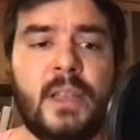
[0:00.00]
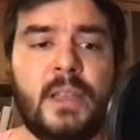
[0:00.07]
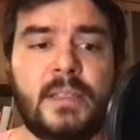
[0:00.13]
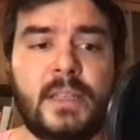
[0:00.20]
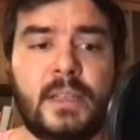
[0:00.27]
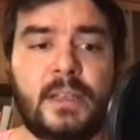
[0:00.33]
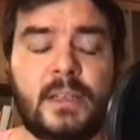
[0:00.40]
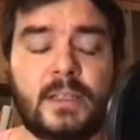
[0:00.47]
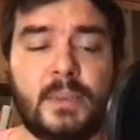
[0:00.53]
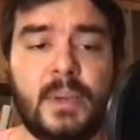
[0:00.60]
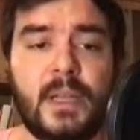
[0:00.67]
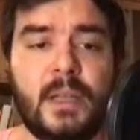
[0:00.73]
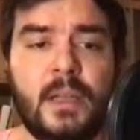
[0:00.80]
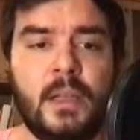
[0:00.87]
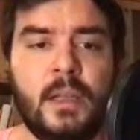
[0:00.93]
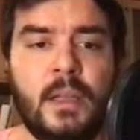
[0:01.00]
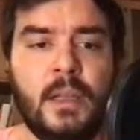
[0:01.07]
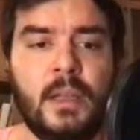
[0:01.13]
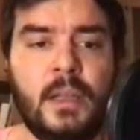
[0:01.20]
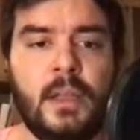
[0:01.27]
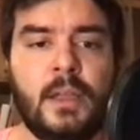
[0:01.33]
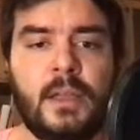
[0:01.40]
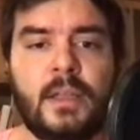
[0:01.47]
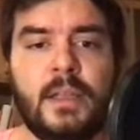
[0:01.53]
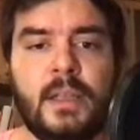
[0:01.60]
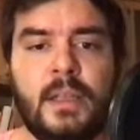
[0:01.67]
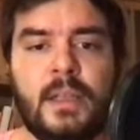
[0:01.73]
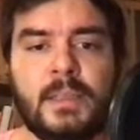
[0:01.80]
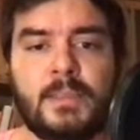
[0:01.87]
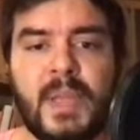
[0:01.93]
a second as well.
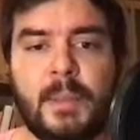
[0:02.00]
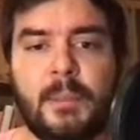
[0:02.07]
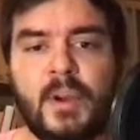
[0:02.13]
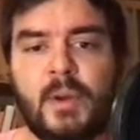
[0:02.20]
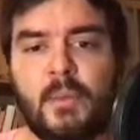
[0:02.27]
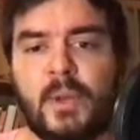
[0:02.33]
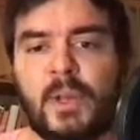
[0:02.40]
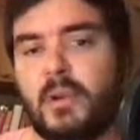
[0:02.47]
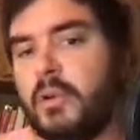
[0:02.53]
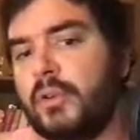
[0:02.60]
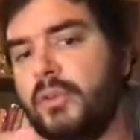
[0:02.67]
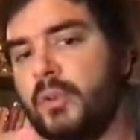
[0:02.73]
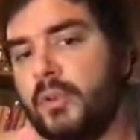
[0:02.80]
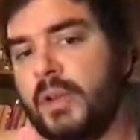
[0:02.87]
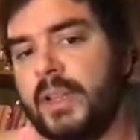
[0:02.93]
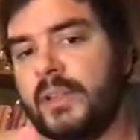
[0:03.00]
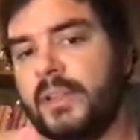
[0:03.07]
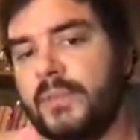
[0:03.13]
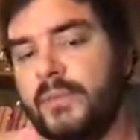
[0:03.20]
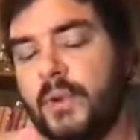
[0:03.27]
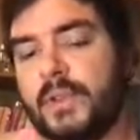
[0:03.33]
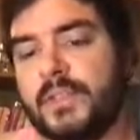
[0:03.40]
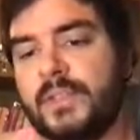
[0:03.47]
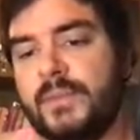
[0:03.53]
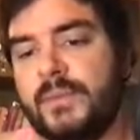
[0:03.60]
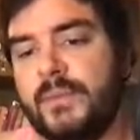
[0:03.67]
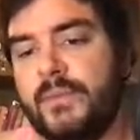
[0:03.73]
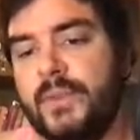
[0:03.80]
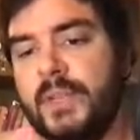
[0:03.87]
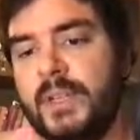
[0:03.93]
In this paper, we're going to look at the first
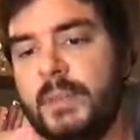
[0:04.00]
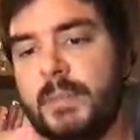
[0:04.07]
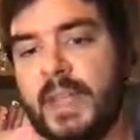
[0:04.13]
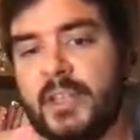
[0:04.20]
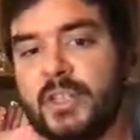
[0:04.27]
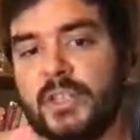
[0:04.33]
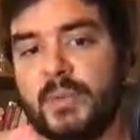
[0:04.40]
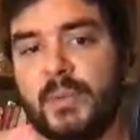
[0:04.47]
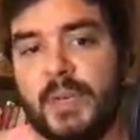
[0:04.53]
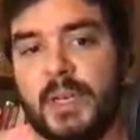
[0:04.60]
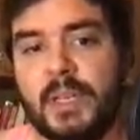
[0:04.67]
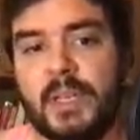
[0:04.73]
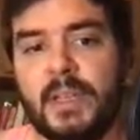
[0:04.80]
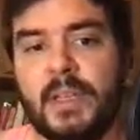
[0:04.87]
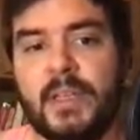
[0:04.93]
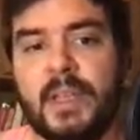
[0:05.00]
three pages really. He